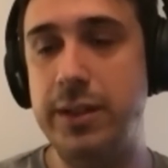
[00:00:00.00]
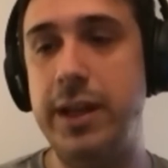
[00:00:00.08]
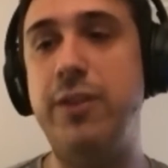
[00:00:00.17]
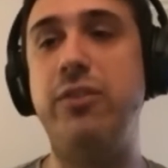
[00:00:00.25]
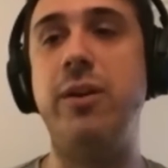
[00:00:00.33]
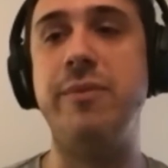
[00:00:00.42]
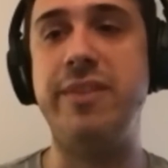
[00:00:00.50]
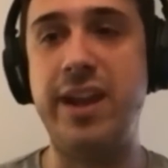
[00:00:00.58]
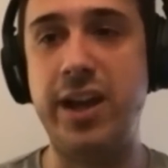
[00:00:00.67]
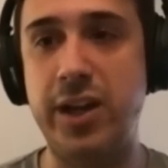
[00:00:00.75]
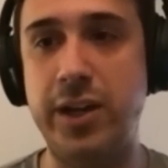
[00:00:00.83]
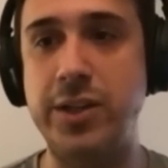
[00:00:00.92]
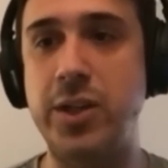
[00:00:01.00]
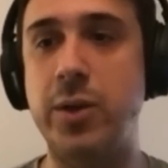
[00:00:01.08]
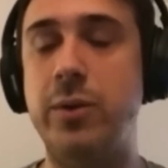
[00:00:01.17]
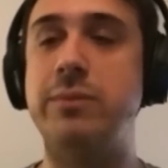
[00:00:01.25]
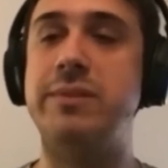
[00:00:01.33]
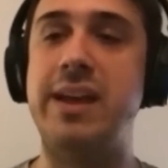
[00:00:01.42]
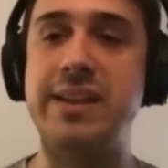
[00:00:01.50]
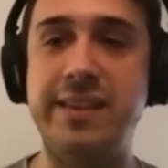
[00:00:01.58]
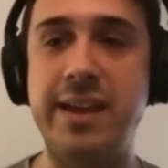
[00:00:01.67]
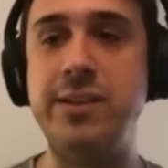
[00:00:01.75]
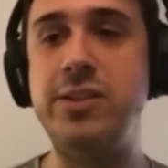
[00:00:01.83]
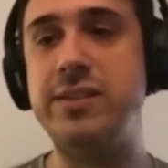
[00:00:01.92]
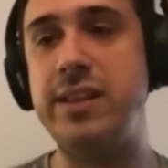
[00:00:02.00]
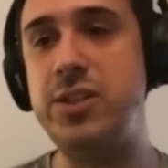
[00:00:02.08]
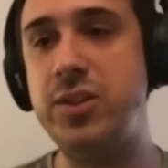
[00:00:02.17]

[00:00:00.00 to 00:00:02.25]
And from there, then